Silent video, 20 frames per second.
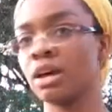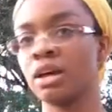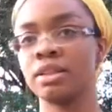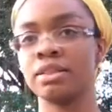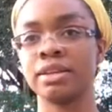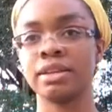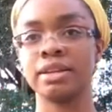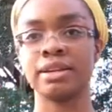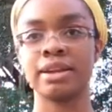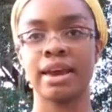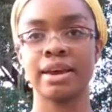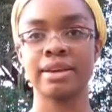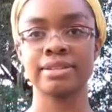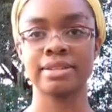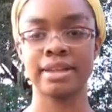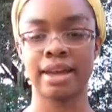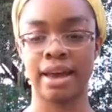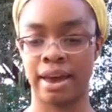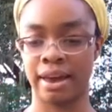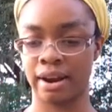The next
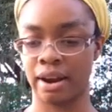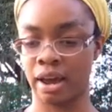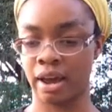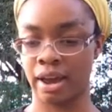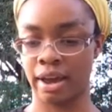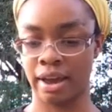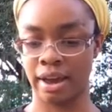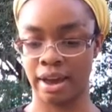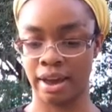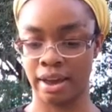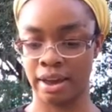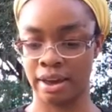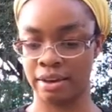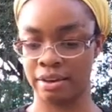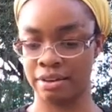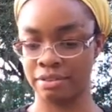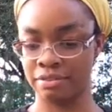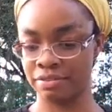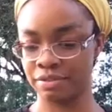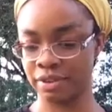hat I
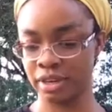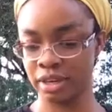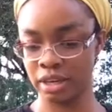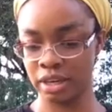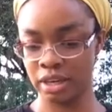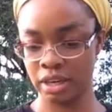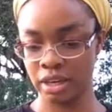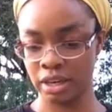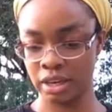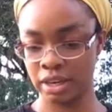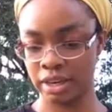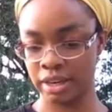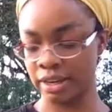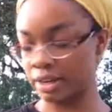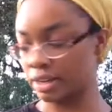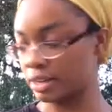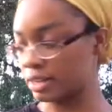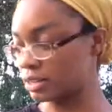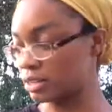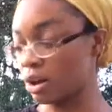have
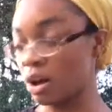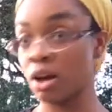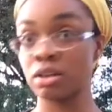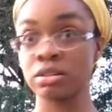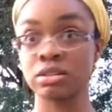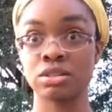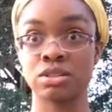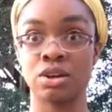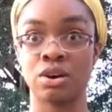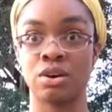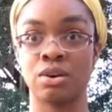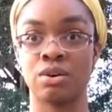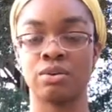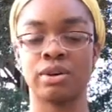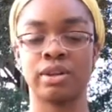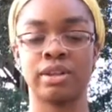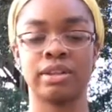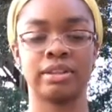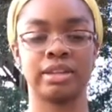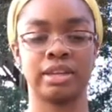is also
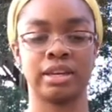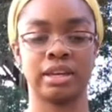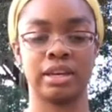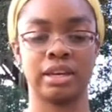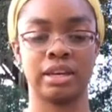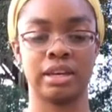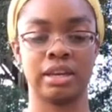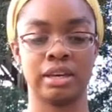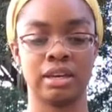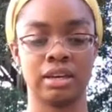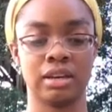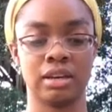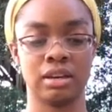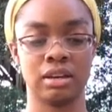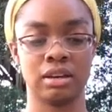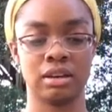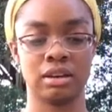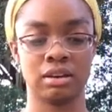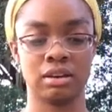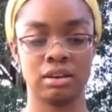the
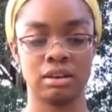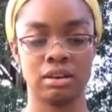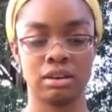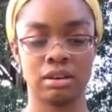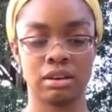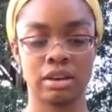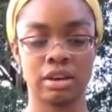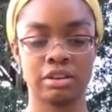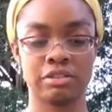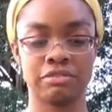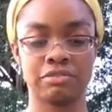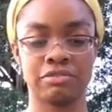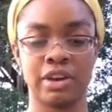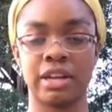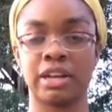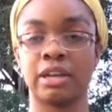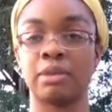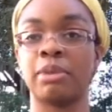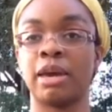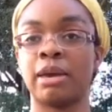
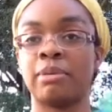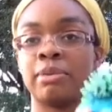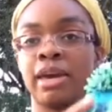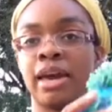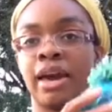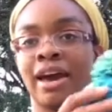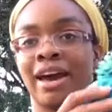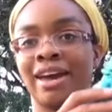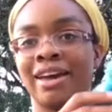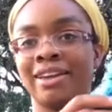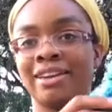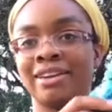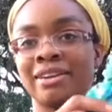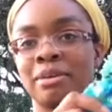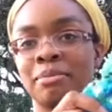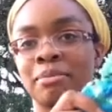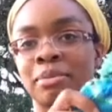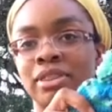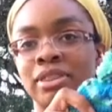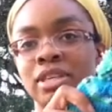Confetti Baby Hat,
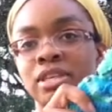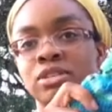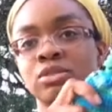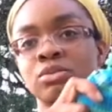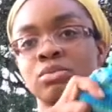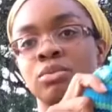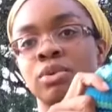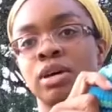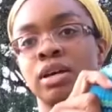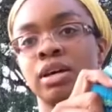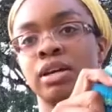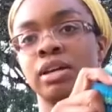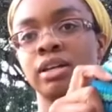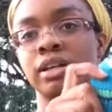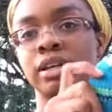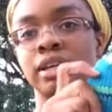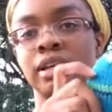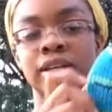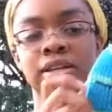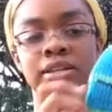but this one
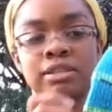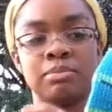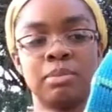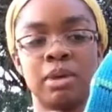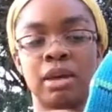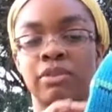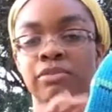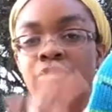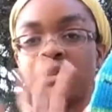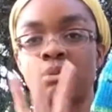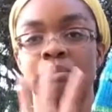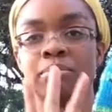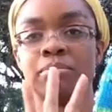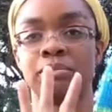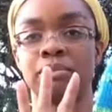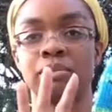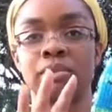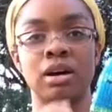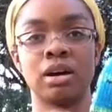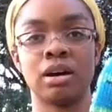is made
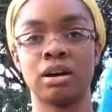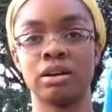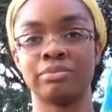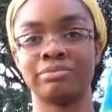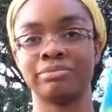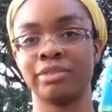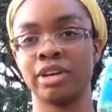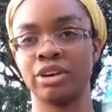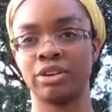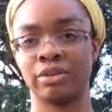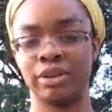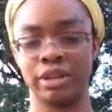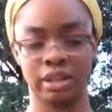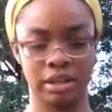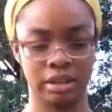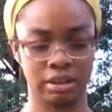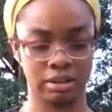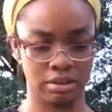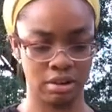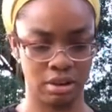from
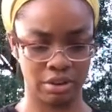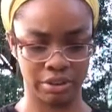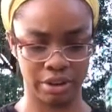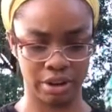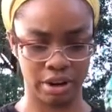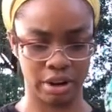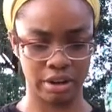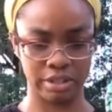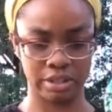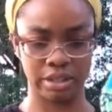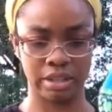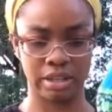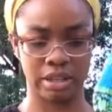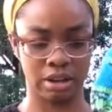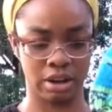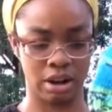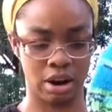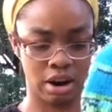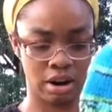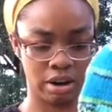acrylic. All the yarns in it
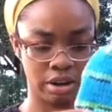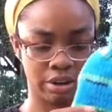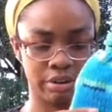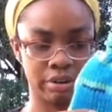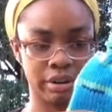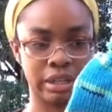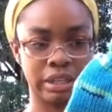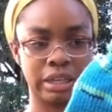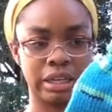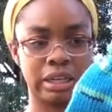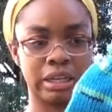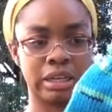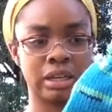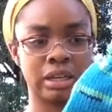are acrylic,